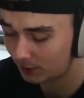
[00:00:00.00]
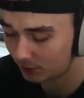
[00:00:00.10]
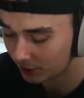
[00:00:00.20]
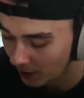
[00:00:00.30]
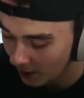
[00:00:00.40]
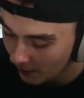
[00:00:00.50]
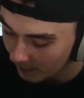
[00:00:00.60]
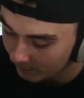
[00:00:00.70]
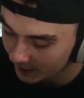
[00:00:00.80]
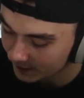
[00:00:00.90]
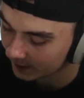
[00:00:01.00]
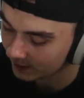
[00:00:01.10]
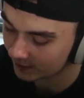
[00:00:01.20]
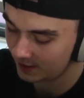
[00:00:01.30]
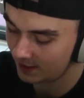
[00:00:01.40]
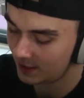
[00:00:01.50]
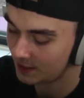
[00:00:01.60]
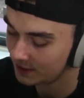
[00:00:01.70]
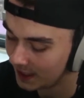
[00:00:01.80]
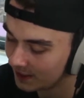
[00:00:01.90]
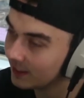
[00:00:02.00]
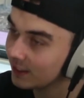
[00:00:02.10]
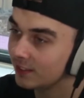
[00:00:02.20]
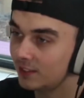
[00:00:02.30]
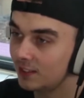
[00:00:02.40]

Steve says, "Vid is lit and the edit is